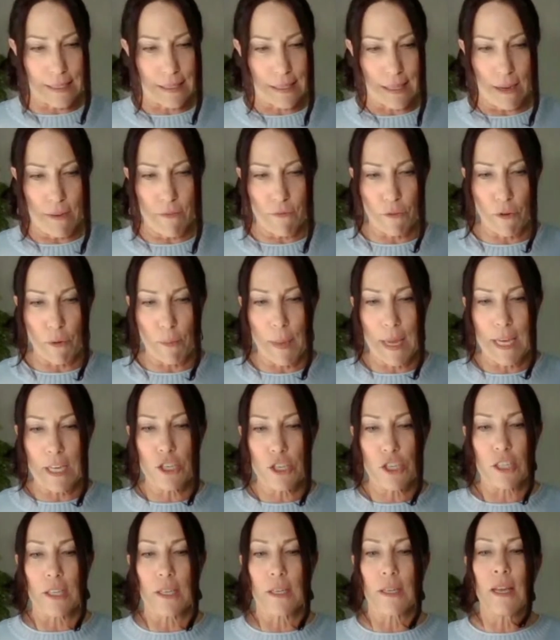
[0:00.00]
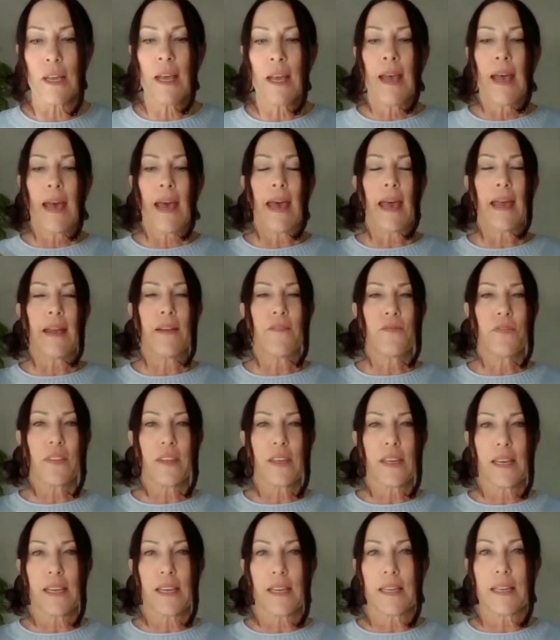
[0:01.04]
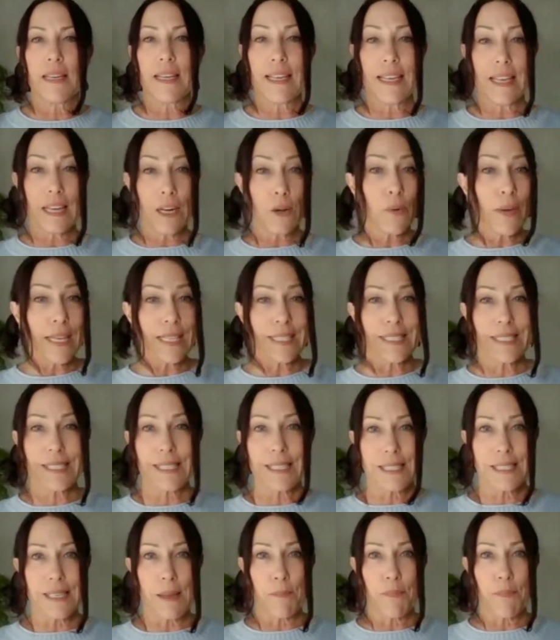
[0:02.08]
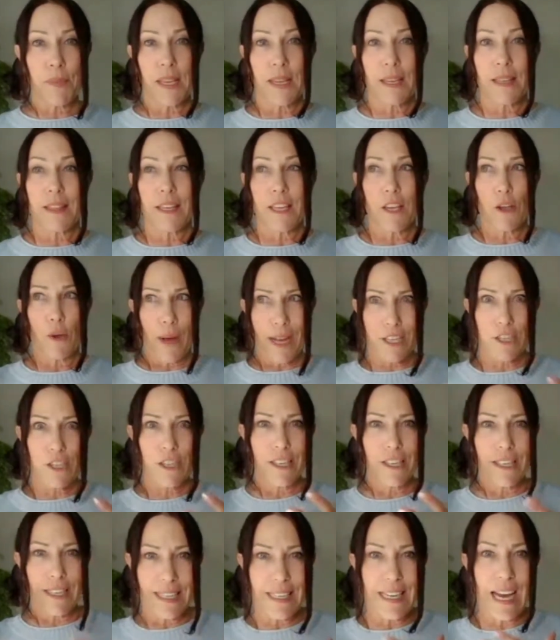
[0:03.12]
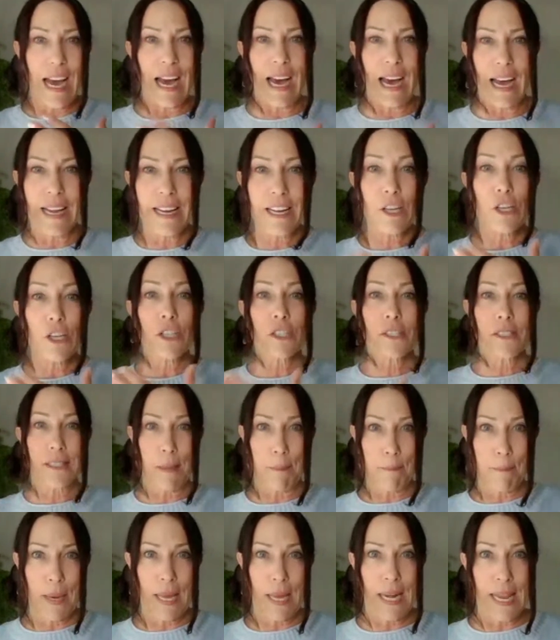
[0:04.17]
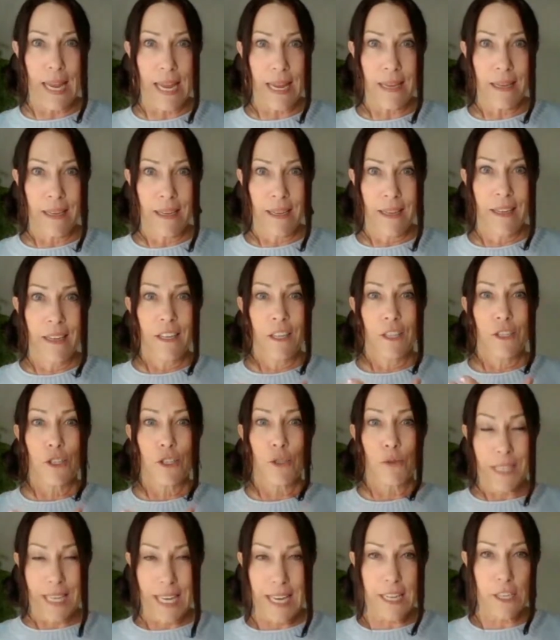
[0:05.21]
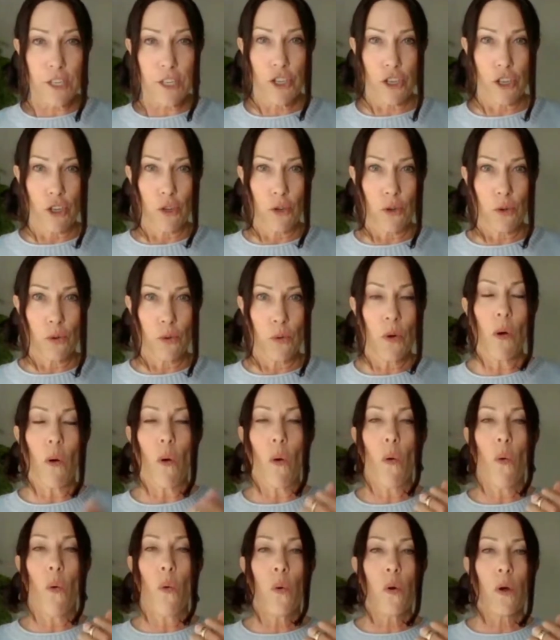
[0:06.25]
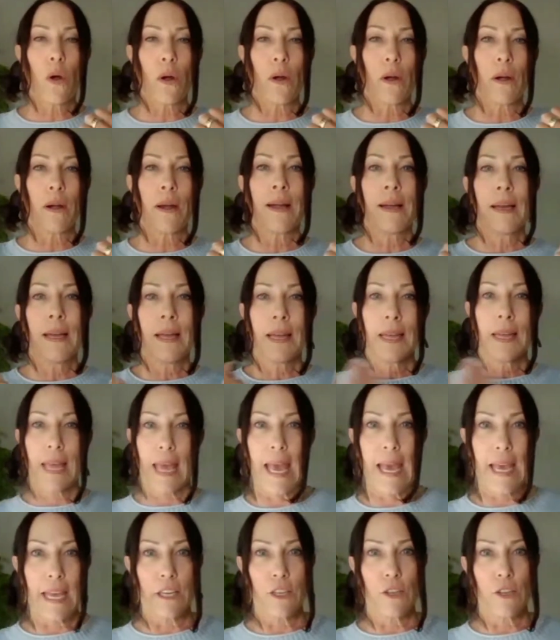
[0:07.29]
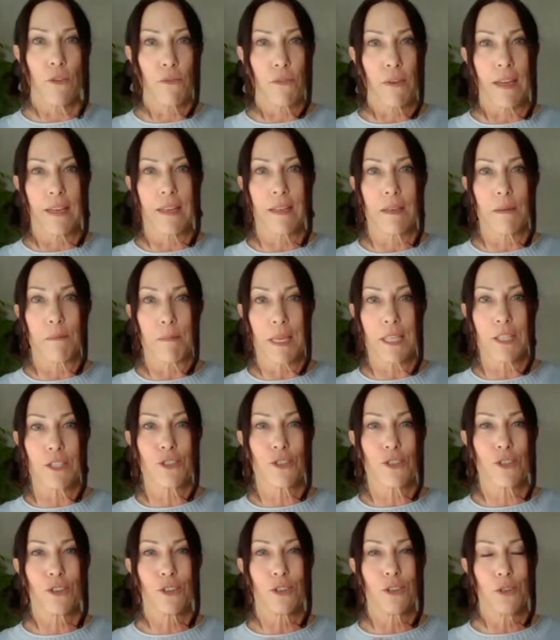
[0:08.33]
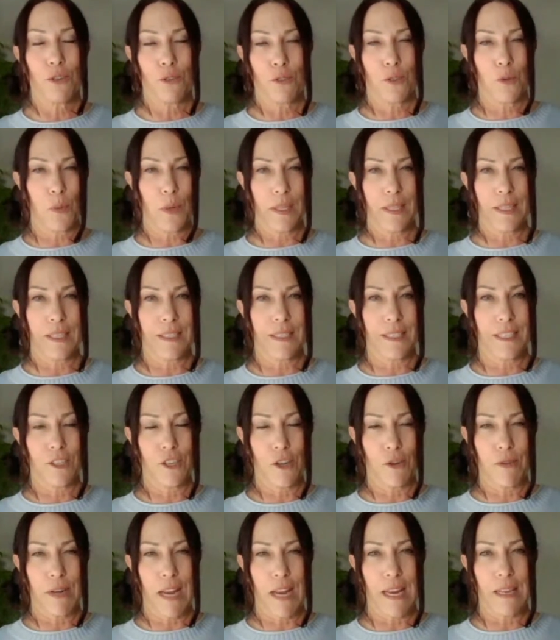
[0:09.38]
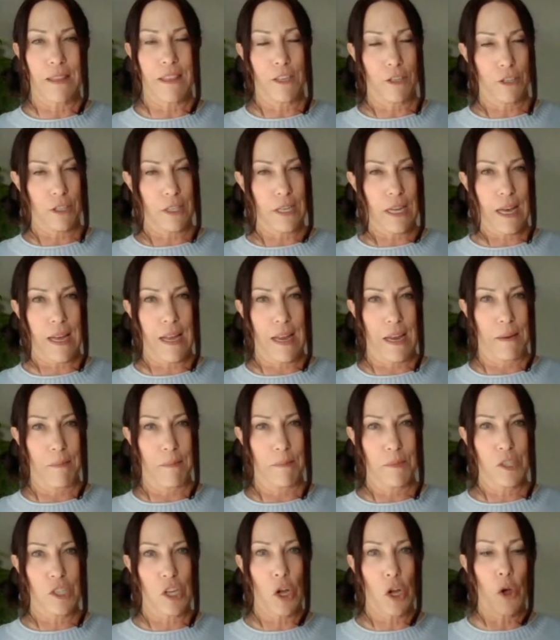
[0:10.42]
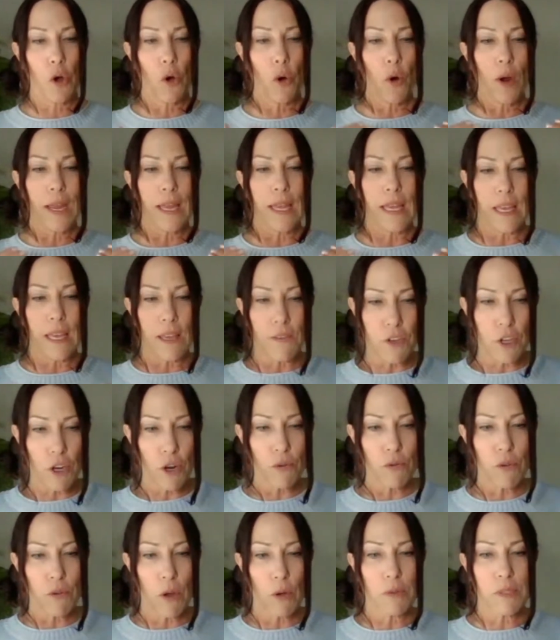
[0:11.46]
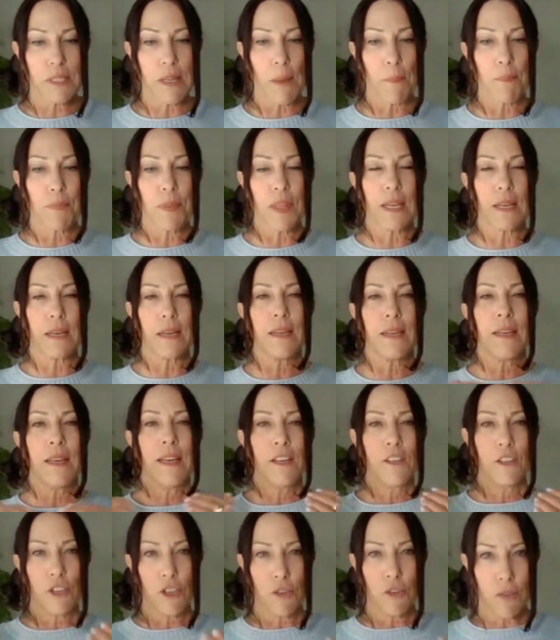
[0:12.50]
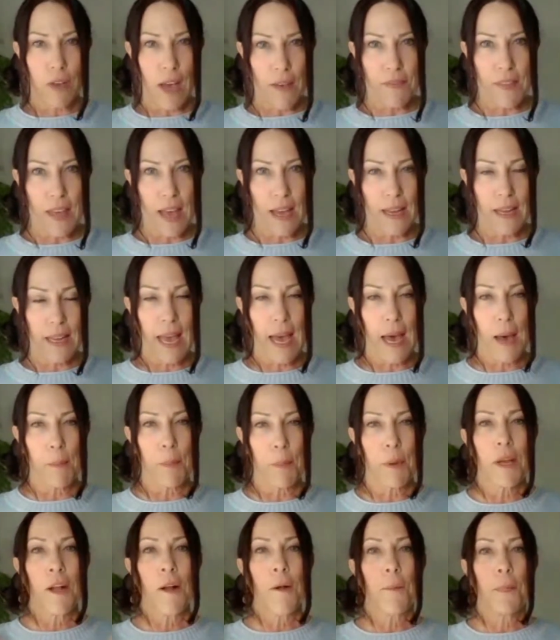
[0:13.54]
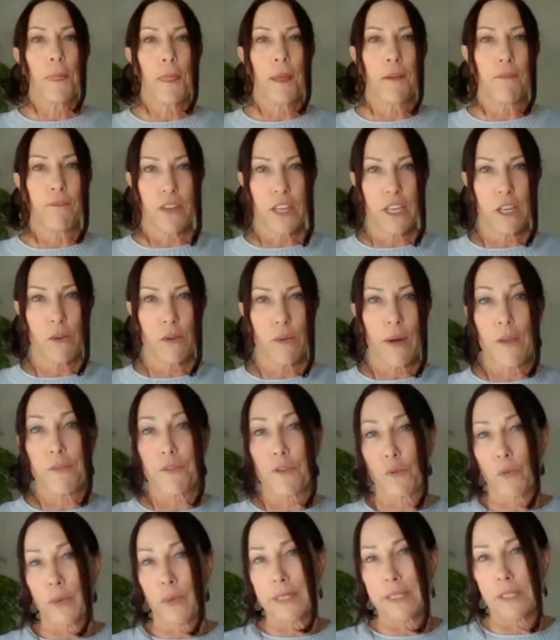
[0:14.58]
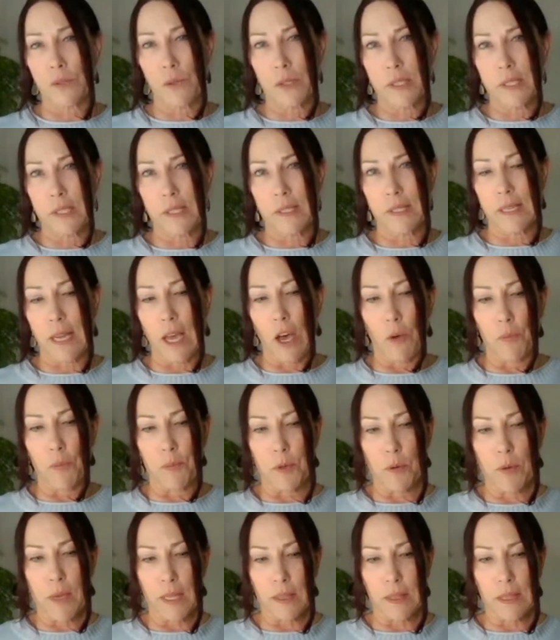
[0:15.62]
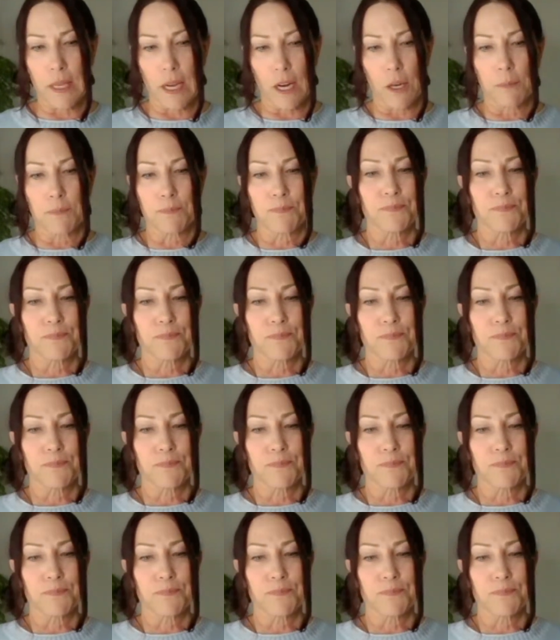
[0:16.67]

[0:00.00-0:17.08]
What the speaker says: this information? And then, is this something that you actually need to hire somebody to teach you, or can you find a mentor who's willing to donate their time? So if you don't know something, you've got that gap, then figure out the resources to help you get there.